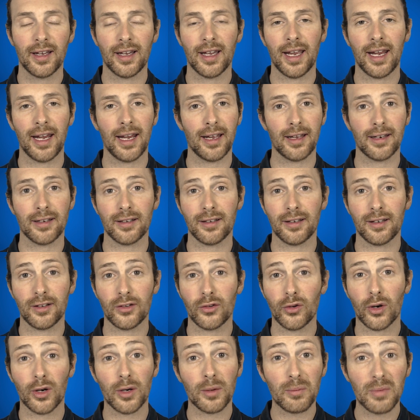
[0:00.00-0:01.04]
and
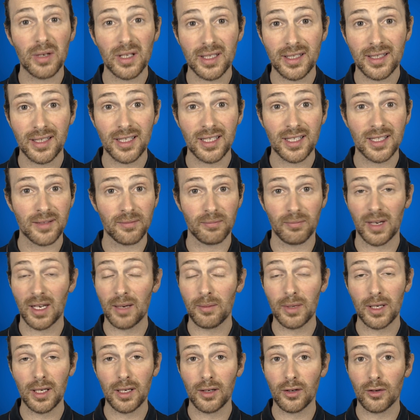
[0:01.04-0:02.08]
you're in business,
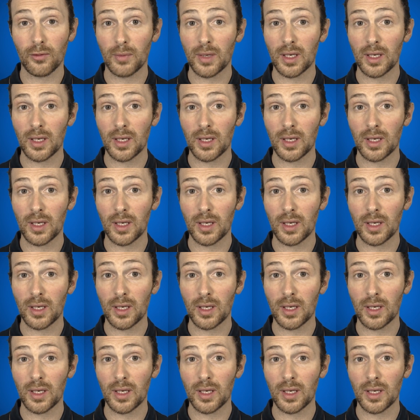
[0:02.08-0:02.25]
maybe you've